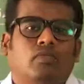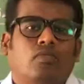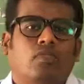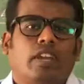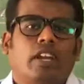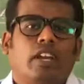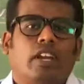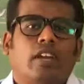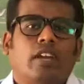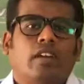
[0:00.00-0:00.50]

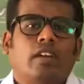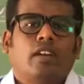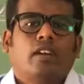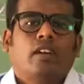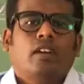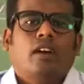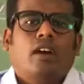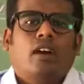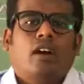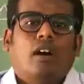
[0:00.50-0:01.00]
Okay,
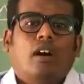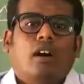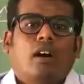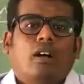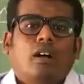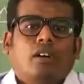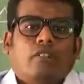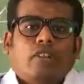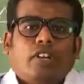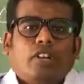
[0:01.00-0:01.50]

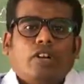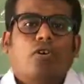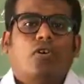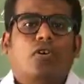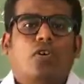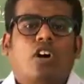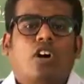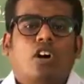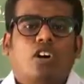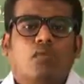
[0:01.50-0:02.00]
we don't
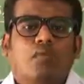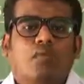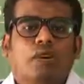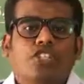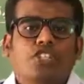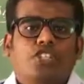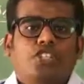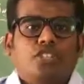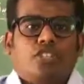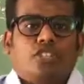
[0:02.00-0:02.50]
know
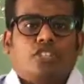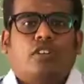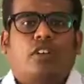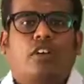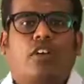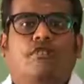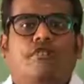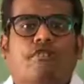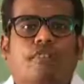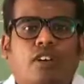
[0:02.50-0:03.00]

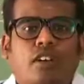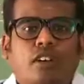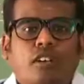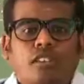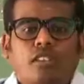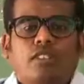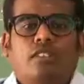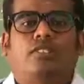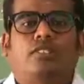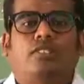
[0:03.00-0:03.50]
how far
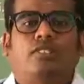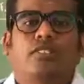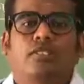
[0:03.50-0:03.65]
it is.